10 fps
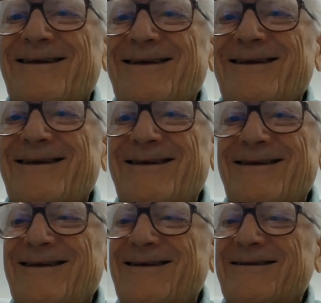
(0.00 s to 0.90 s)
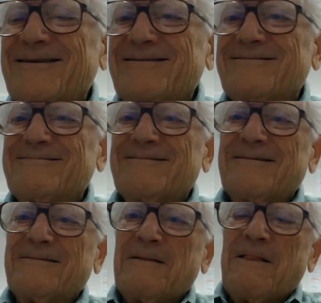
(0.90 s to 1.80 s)
I mean,
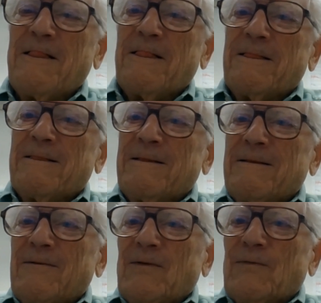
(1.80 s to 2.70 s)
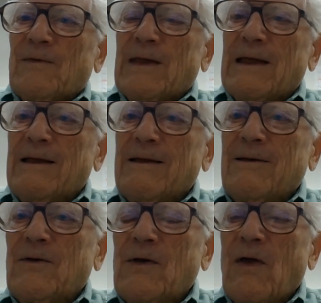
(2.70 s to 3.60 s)
mostly
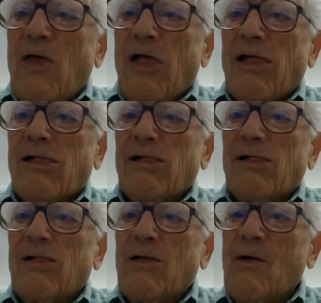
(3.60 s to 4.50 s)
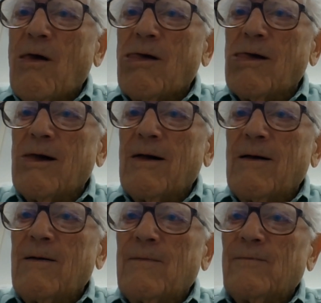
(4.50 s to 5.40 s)
nowadays you use technology, but you
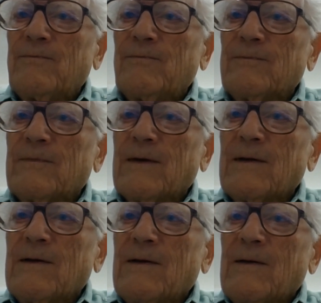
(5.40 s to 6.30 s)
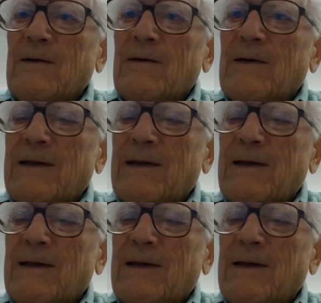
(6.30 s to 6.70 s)
don't know who started it.